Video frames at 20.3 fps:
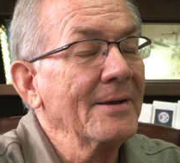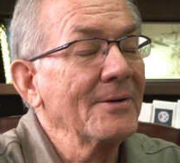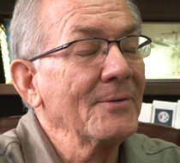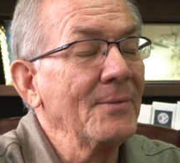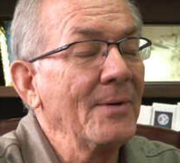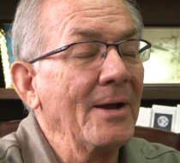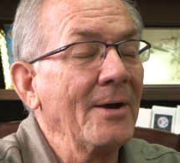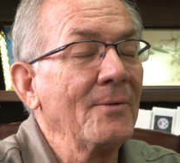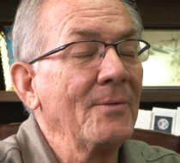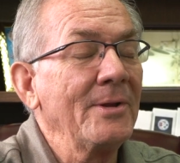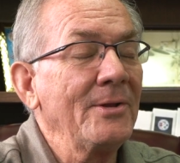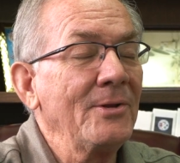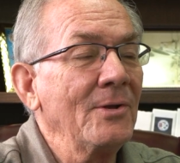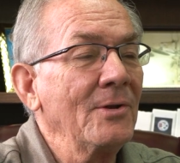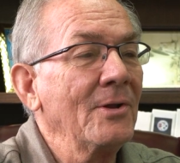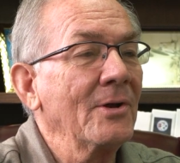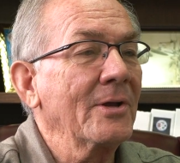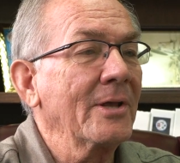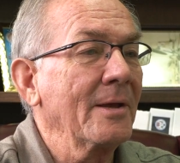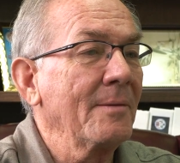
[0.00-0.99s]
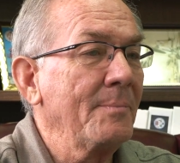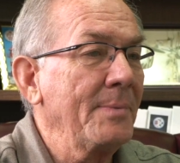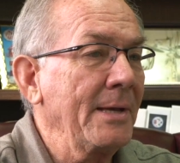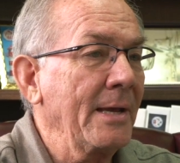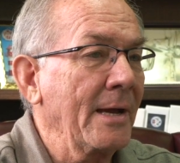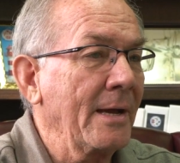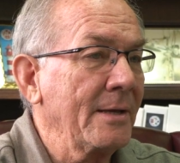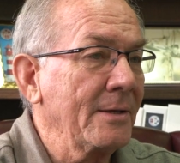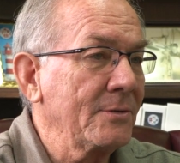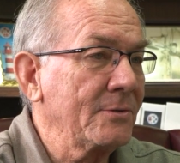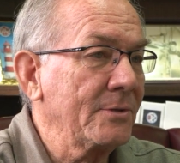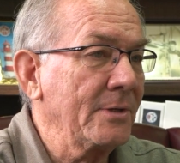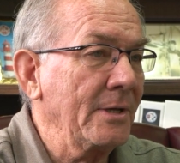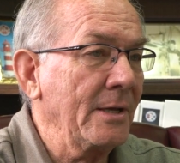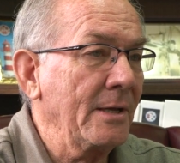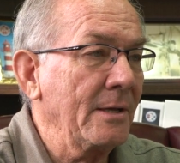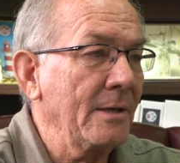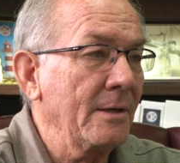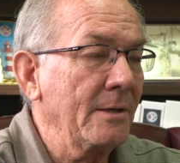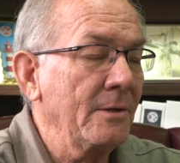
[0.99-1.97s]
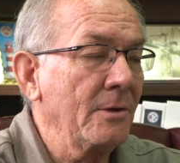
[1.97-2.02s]
Well, when you look at
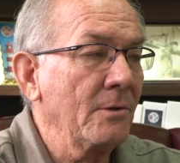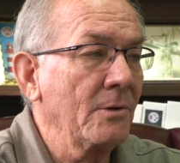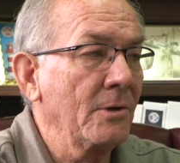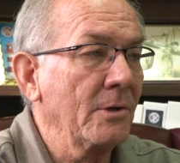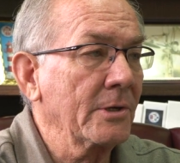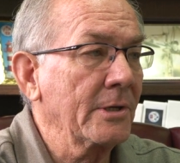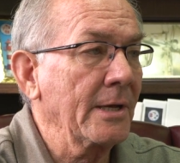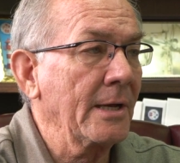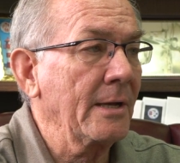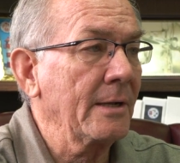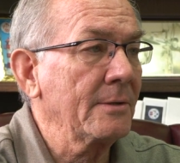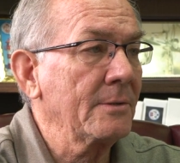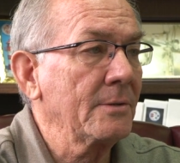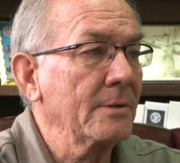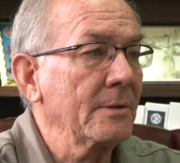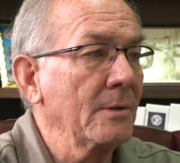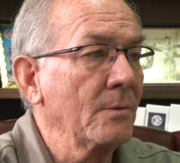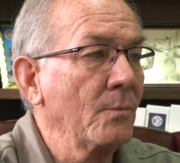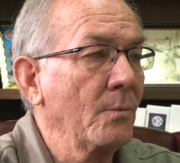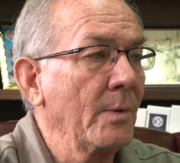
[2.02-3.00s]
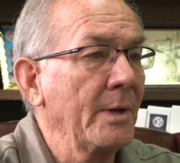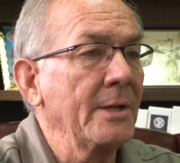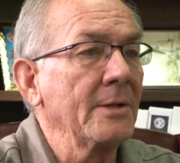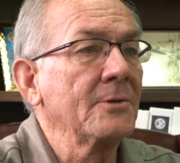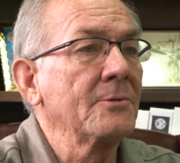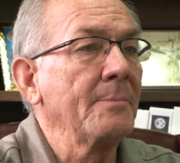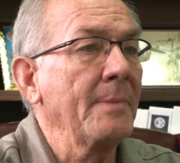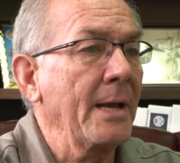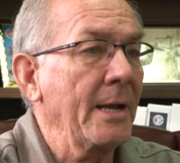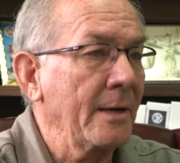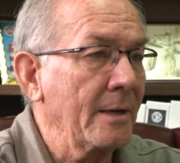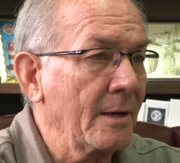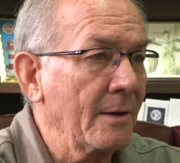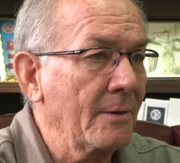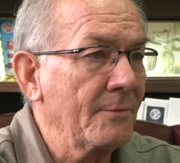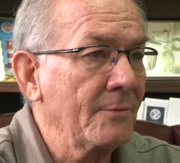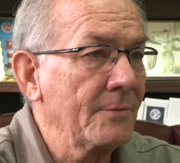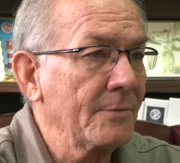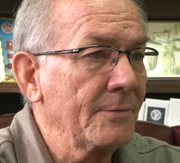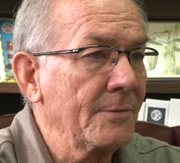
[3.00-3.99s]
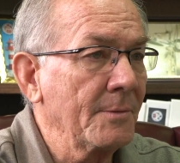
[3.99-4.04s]
BISD, you look at what it's made of,
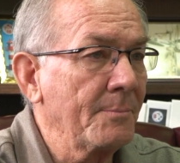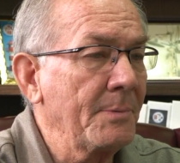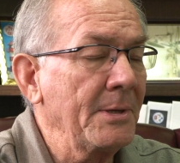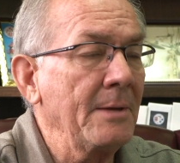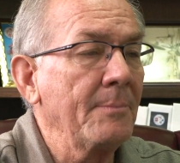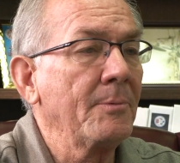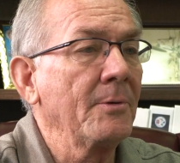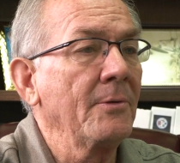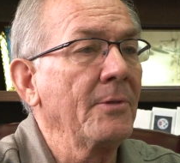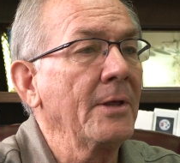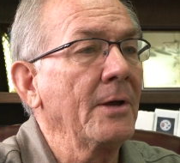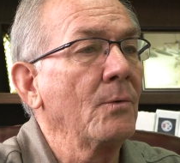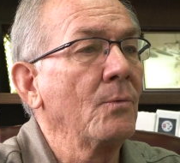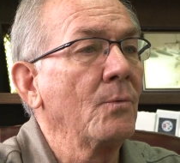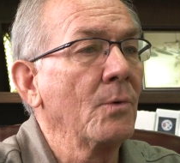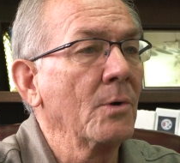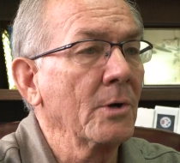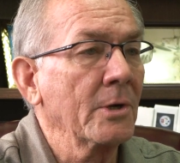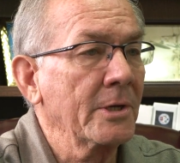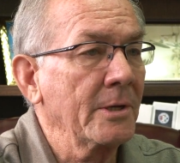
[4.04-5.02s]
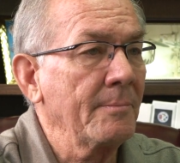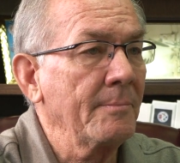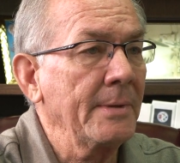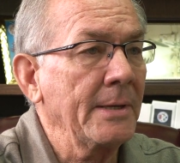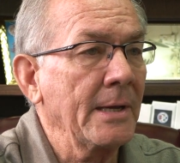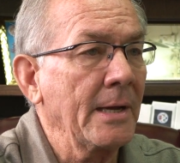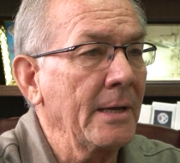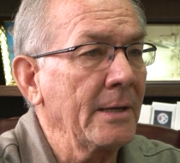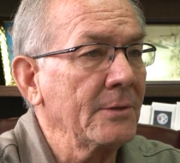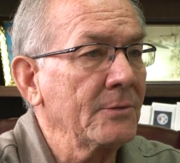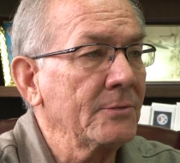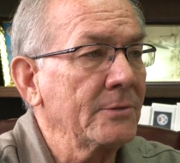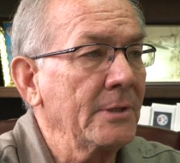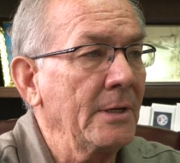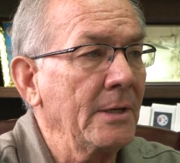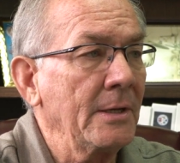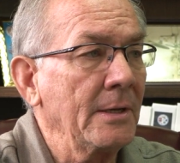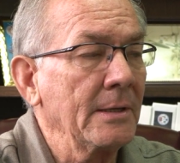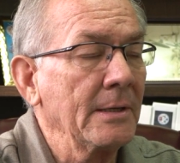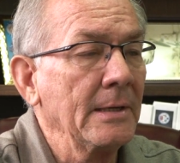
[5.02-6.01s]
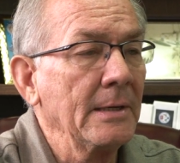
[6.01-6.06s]
the people that work in
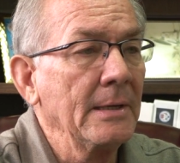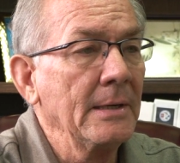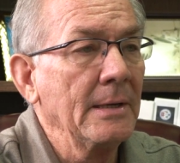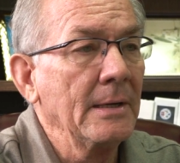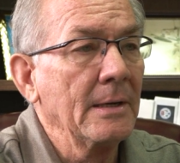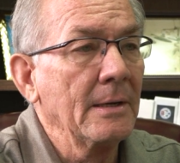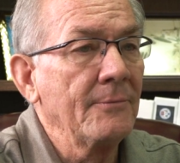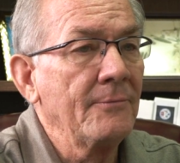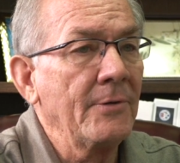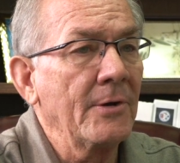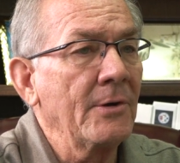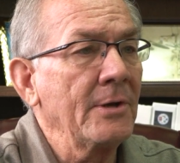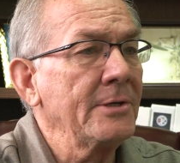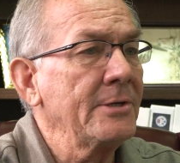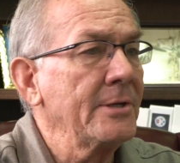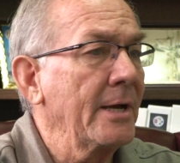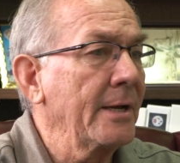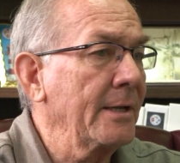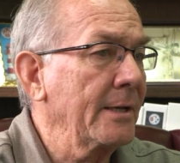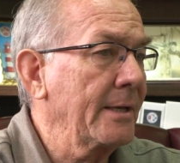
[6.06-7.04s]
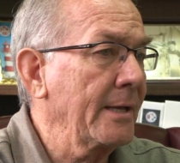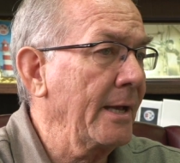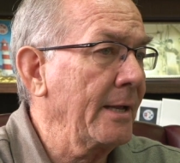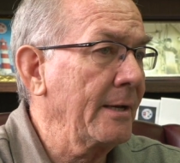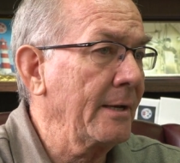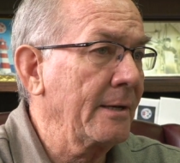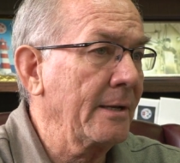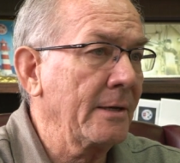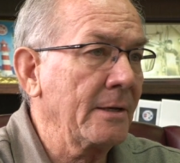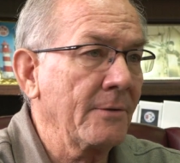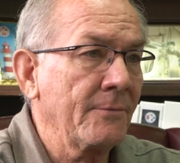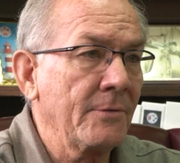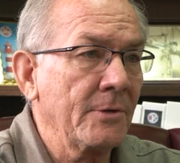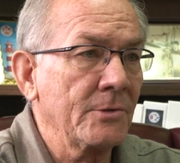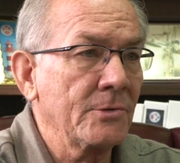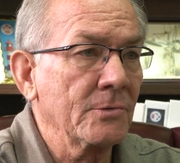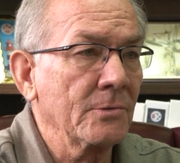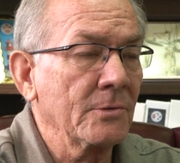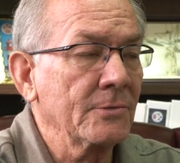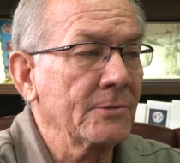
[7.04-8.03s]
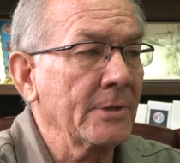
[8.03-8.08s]
BISD, very dedicated
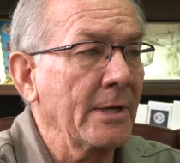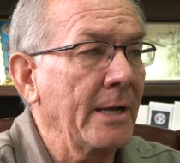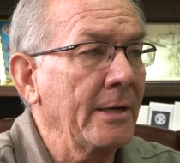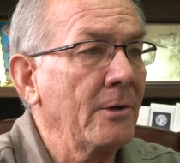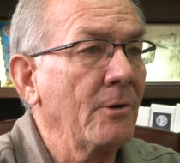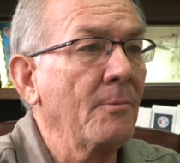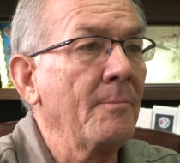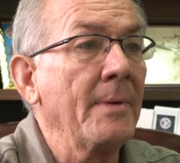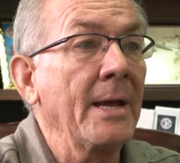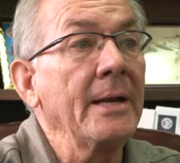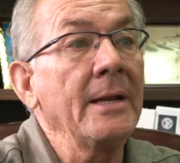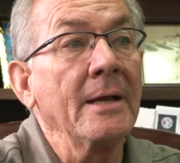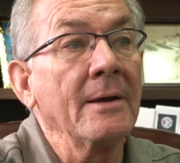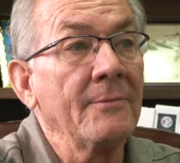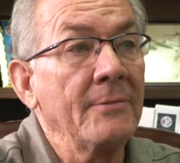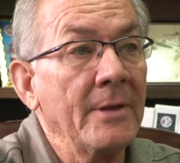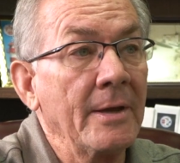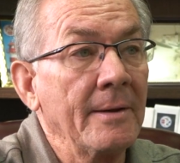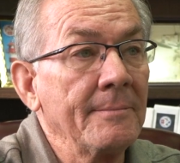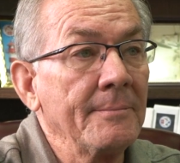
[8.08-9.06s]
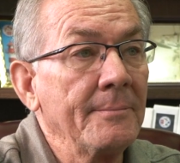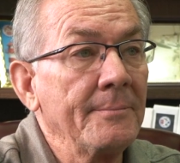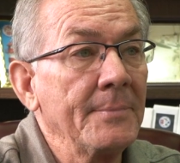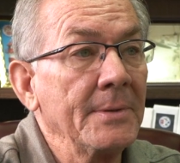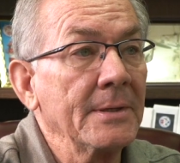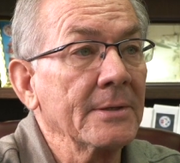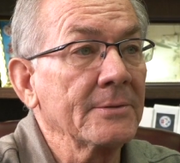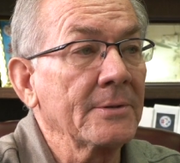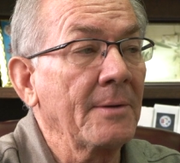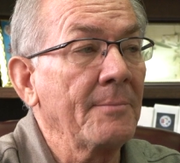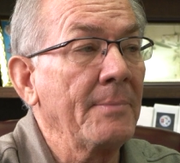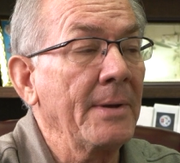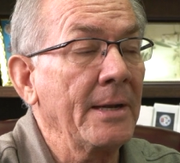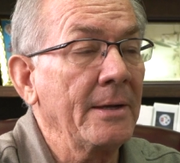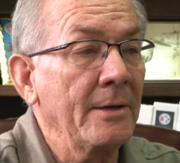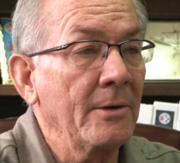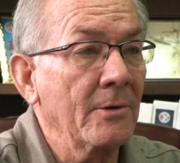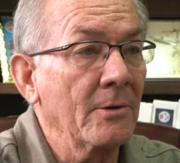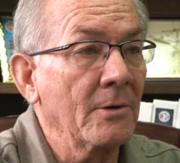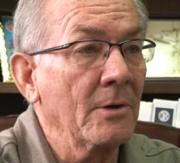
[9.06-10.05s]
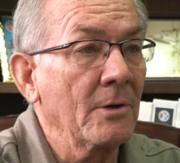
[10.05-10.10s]
individuals. I know many of them because I've been
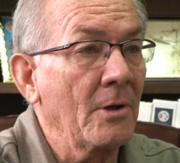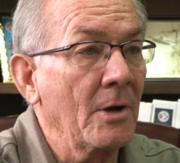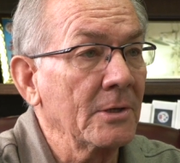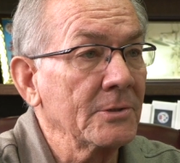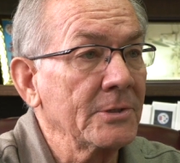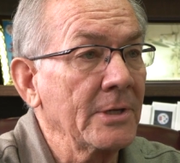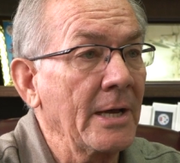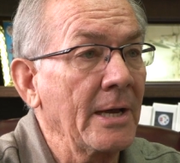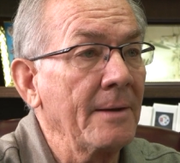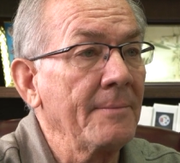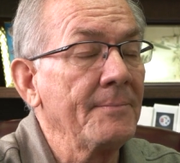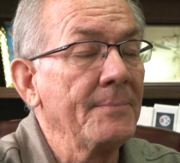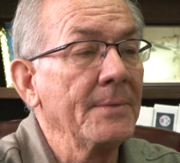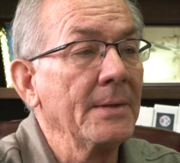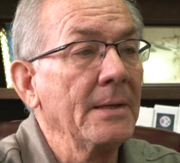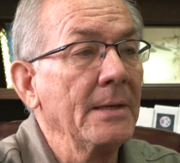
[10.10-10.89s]
here a long time.